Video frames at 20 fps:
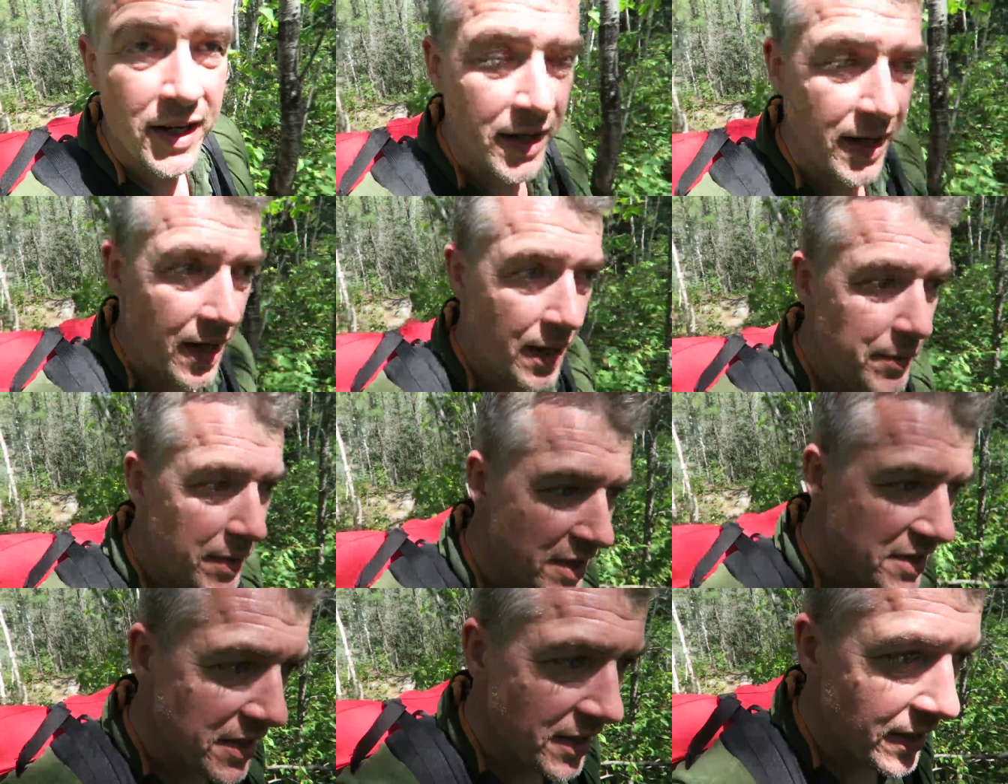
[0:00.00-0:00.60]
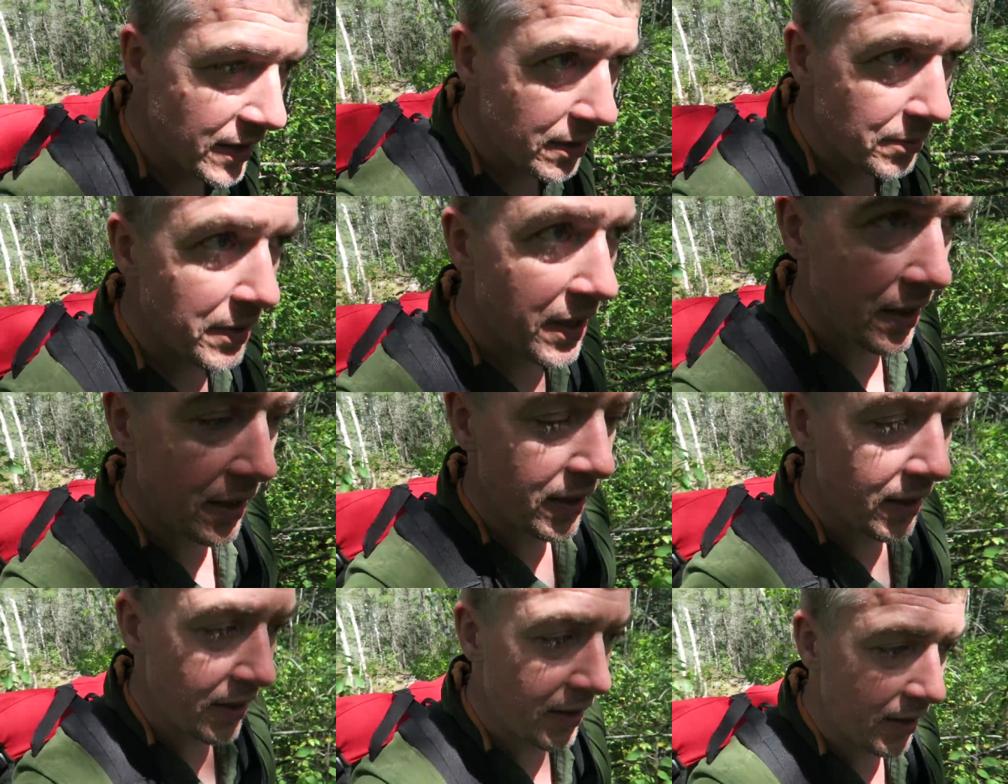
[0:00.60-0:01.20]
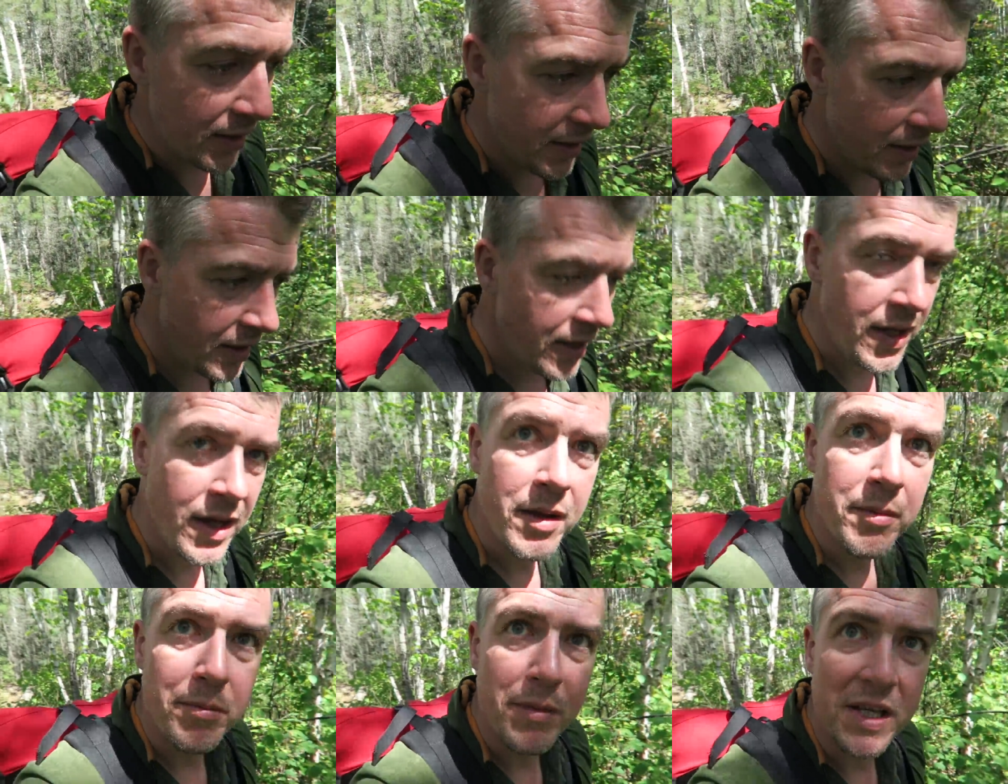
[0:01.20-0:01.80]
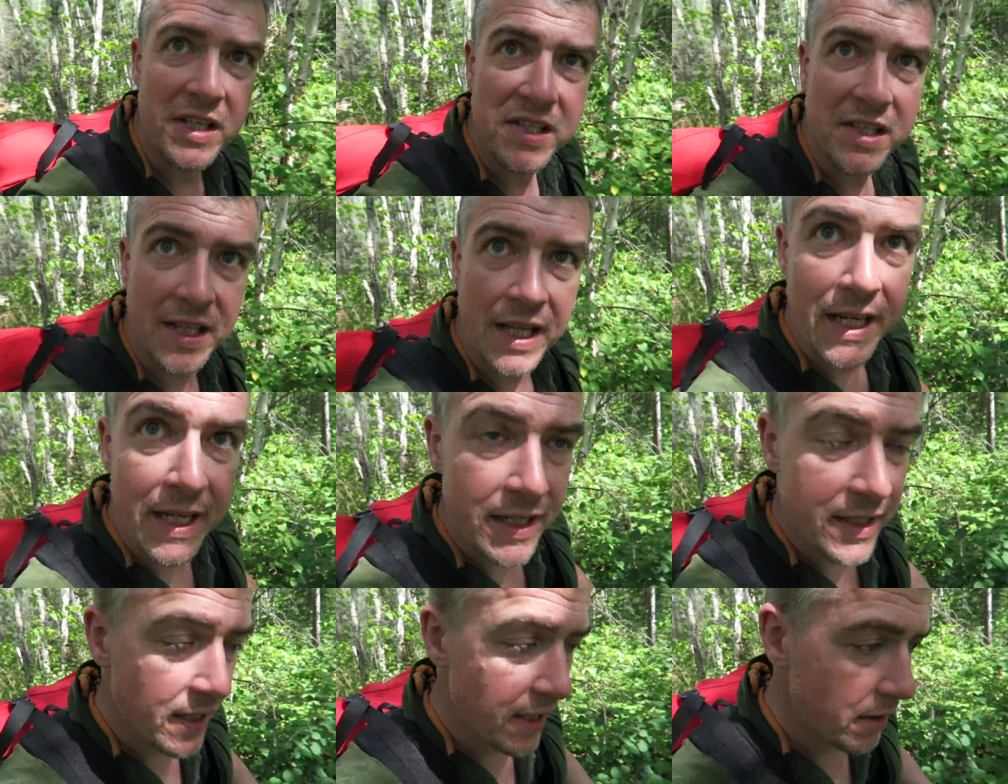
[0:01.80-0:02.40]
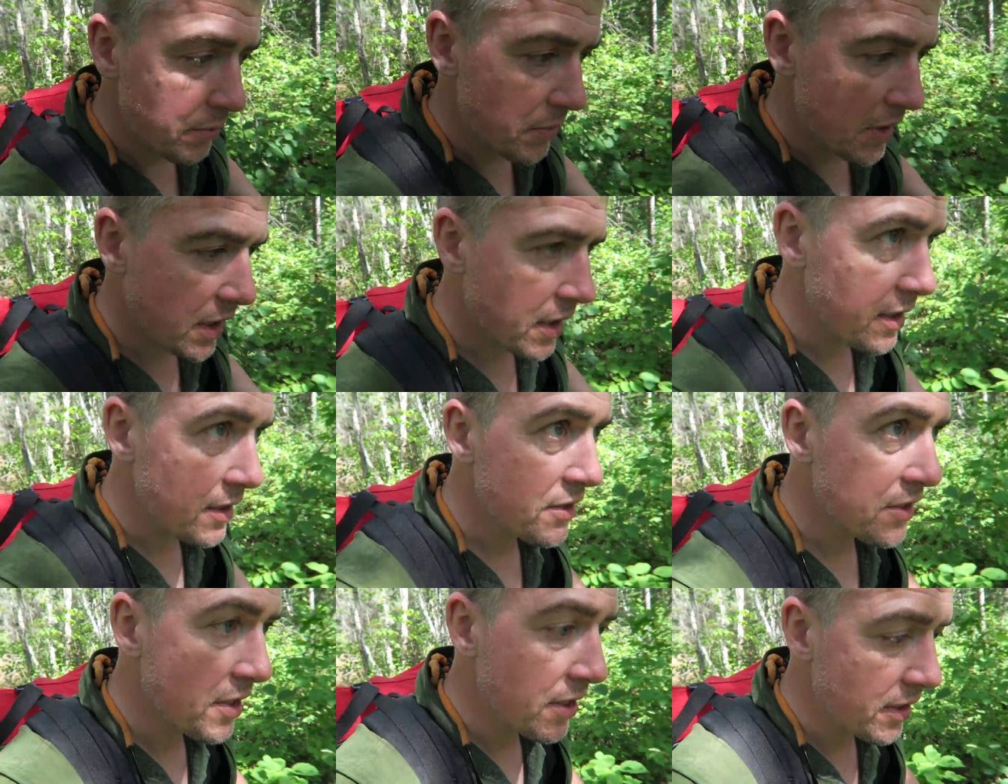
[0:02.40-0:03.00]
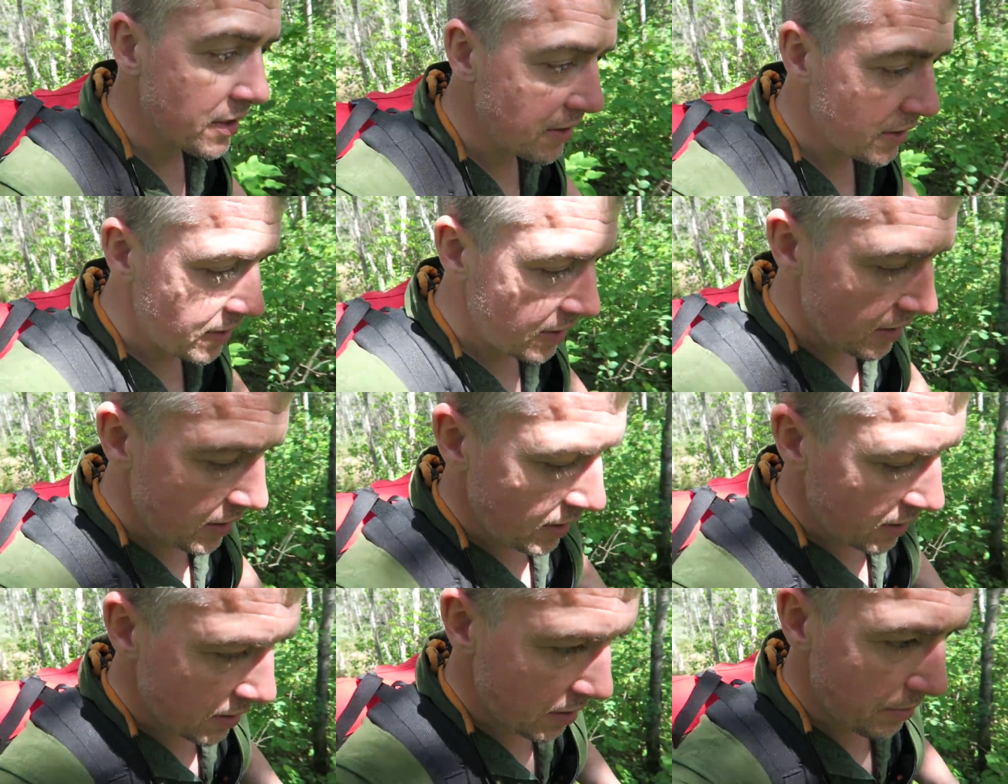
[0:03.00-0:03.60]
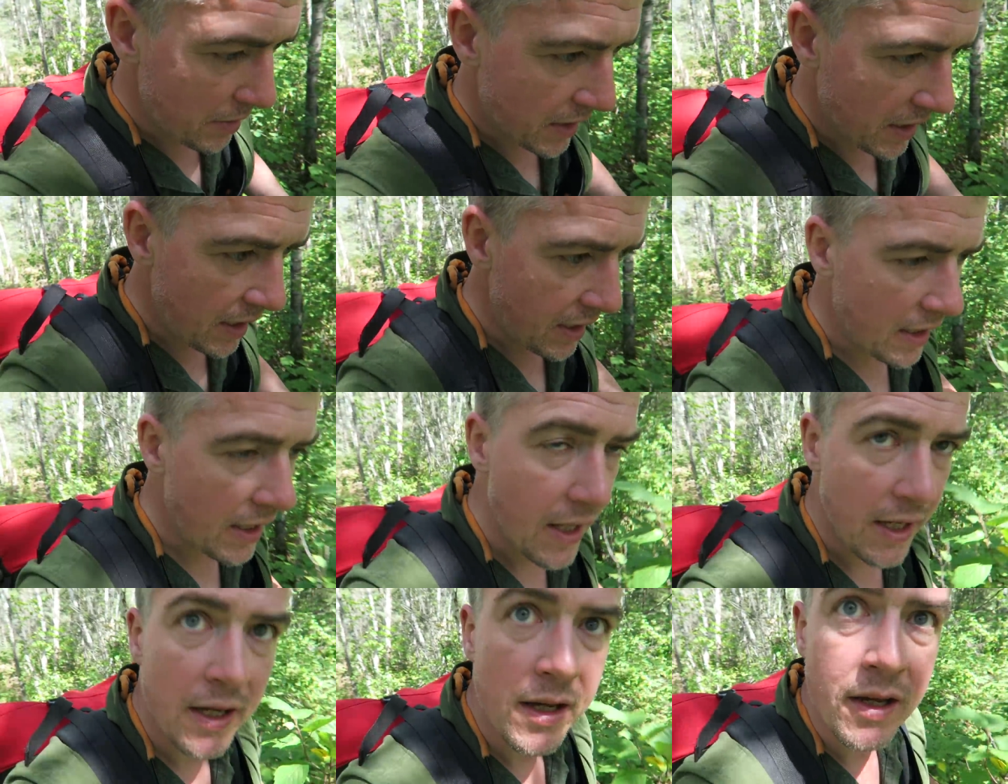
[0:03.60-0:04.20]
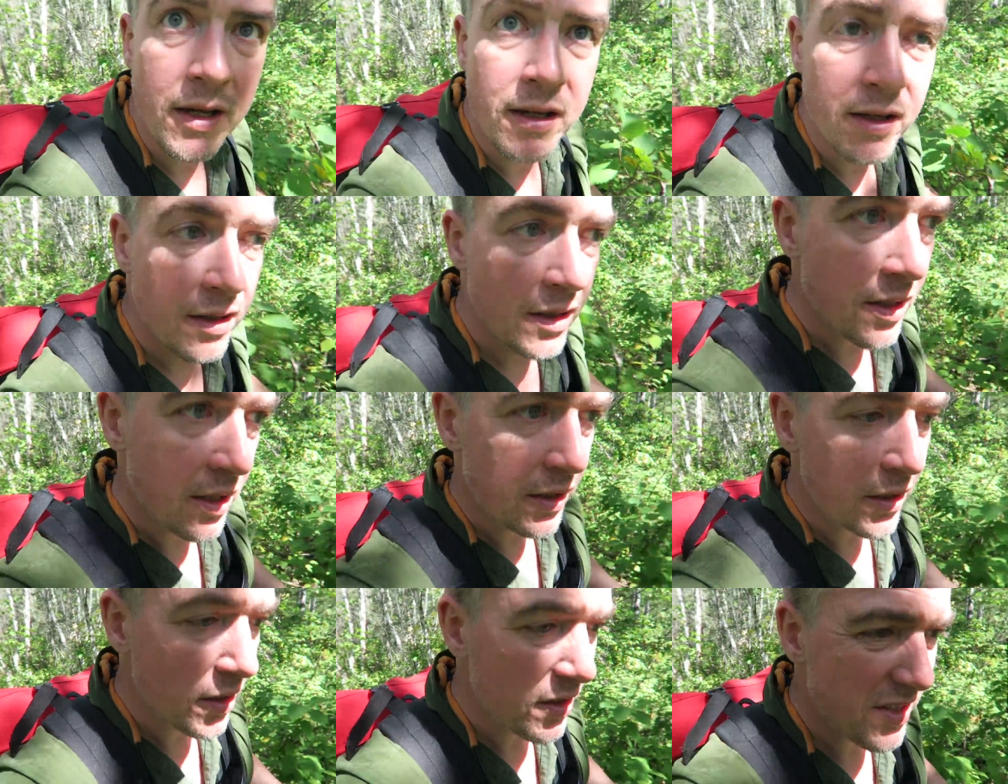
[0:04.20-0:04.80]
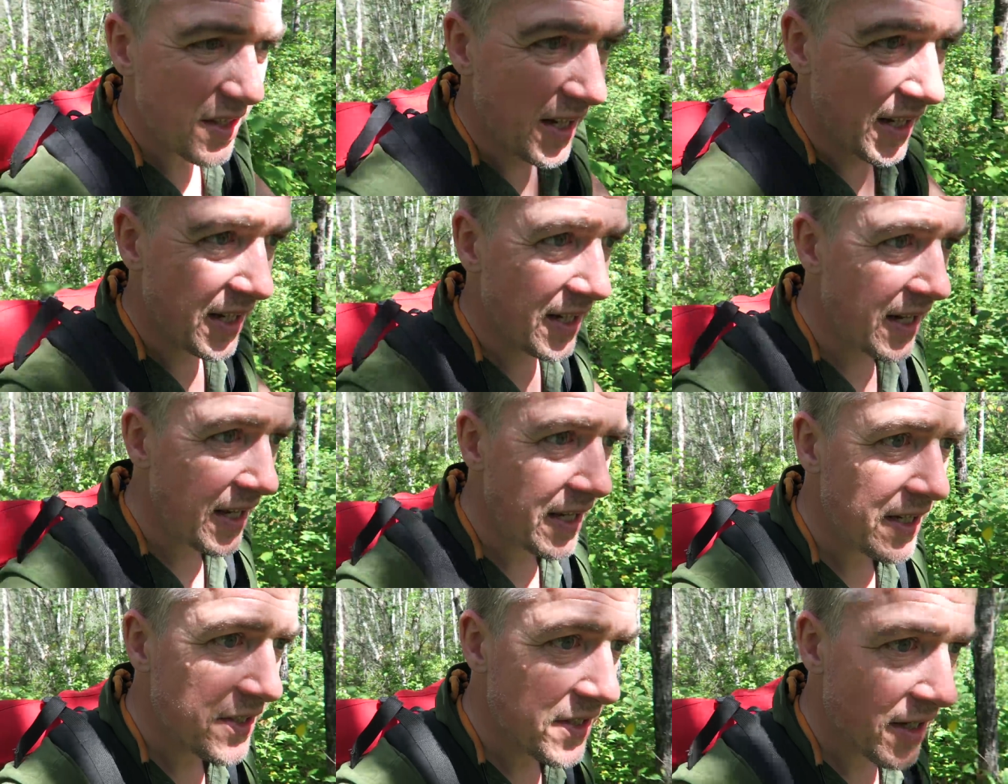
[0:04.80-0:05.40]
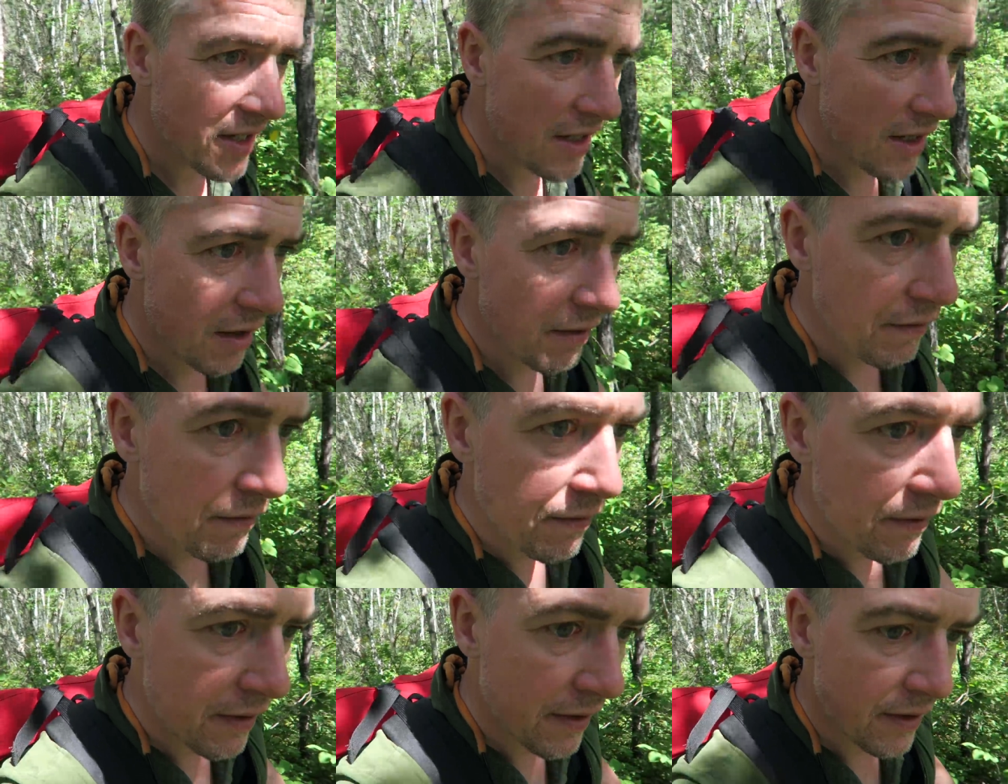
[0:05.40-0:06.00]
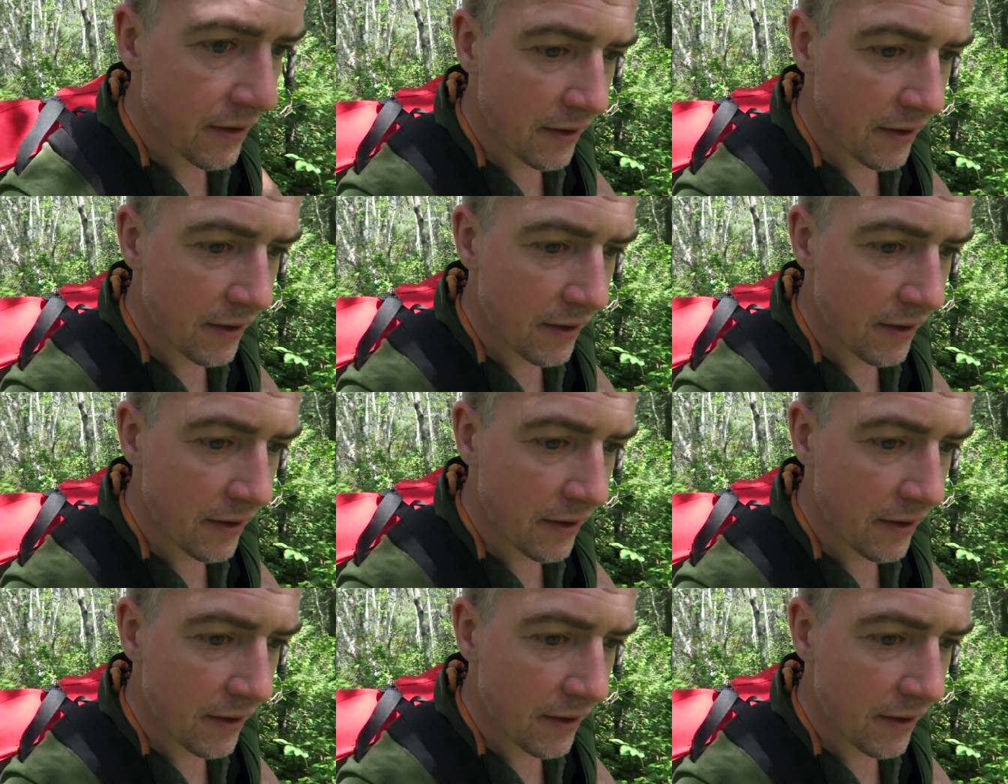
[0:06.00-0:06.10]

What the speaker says: it's a little bit misleading because the beginning looks like an easy enough